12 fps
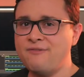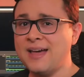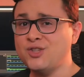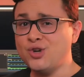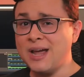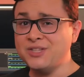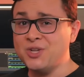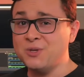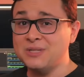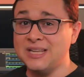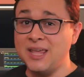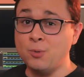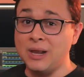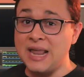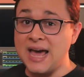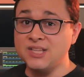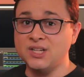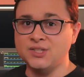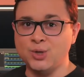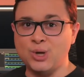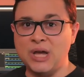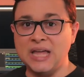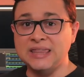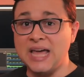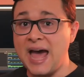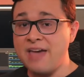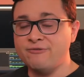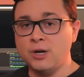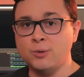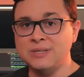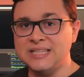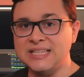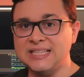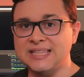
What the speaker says: I tried to use an equalizer to cut the high frequencies,